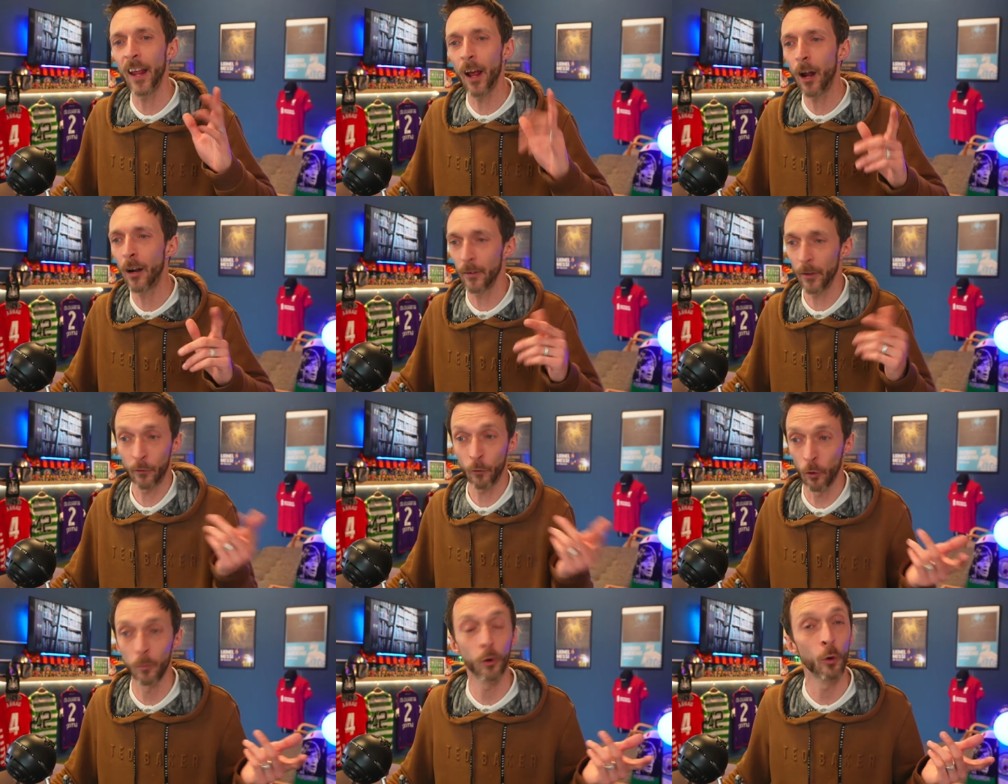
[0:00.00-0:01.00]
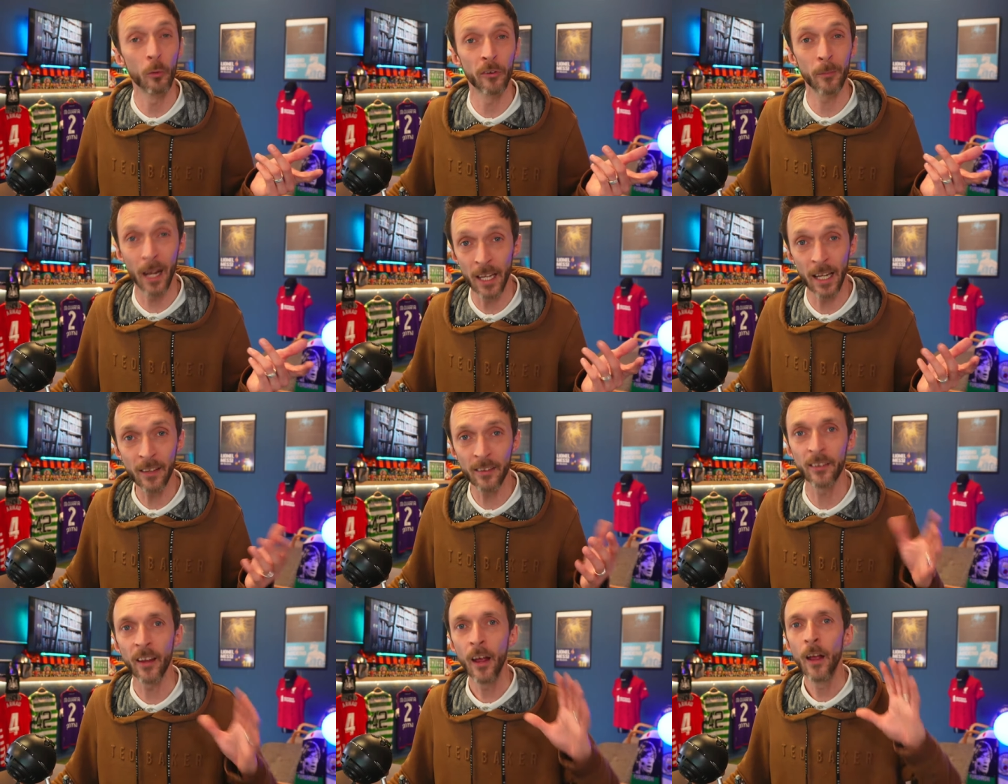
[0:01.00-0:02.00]
they are, they've scored more goals than Man
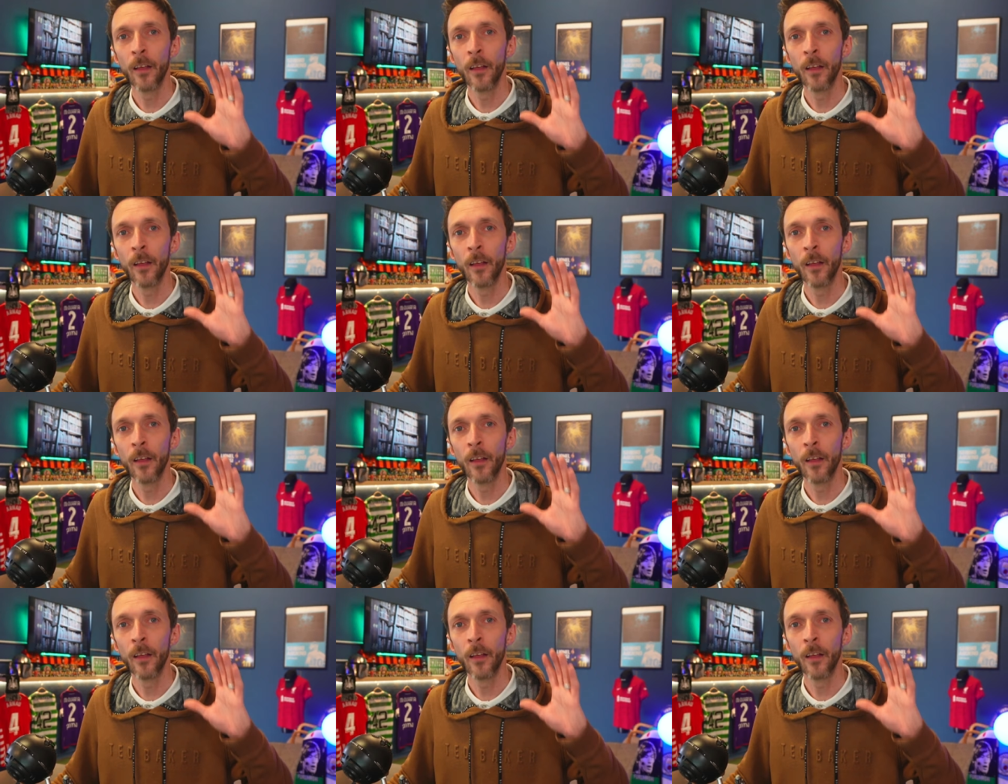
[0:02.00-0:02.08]
United.